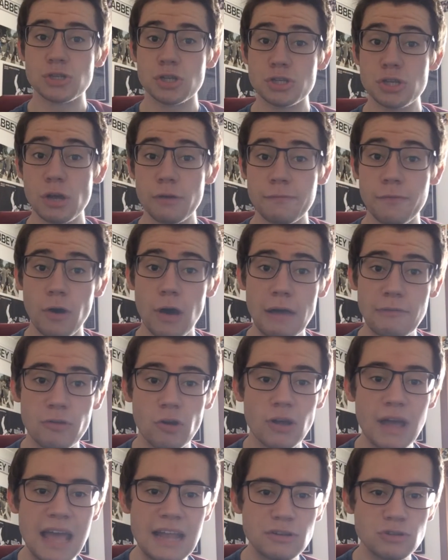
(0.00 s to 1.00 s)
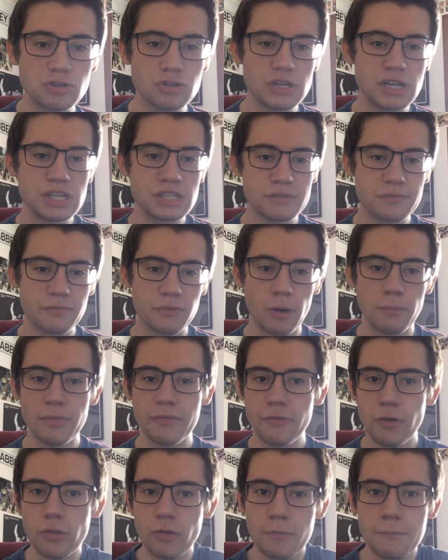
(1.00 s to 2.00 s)
So far I've got entries from
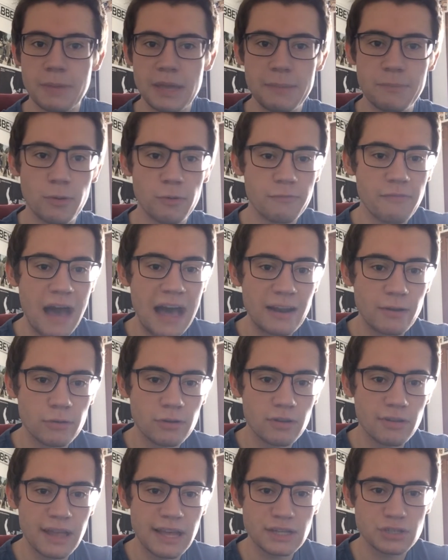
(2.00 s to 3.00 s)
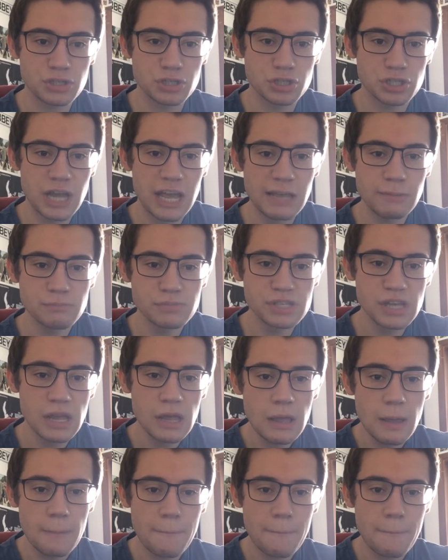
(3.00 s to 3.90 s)
the following people: Vinyl Collector James,